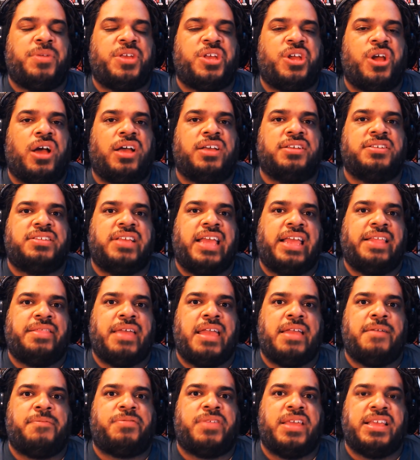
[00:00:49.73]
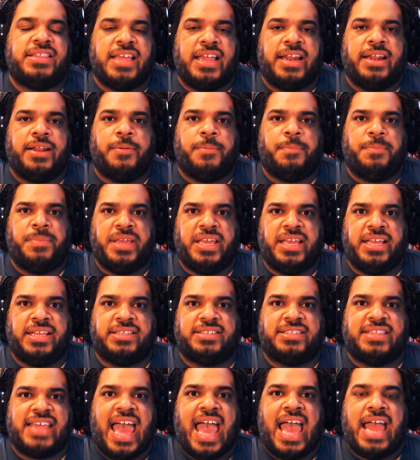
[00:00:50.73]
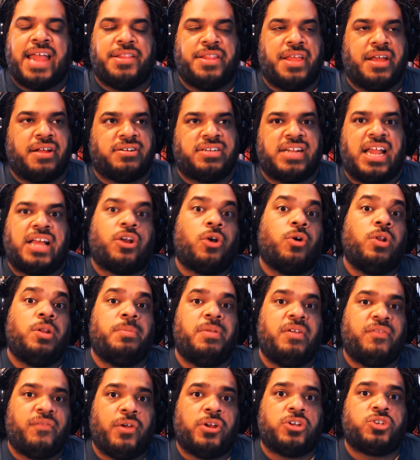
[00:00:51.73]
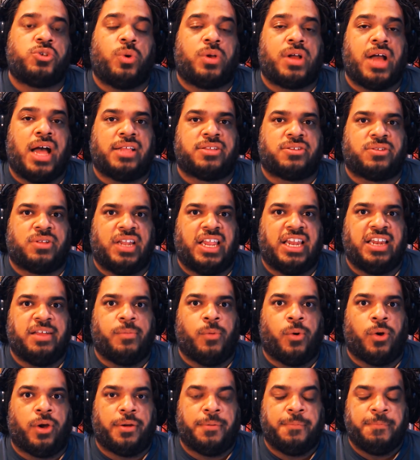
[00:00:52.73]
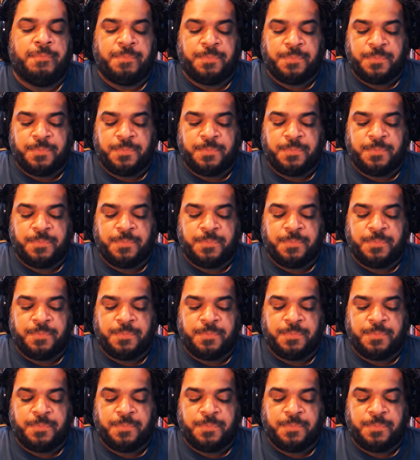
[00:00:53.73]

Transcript: because they think that it means that there's not going to be a Virtual Console anymore.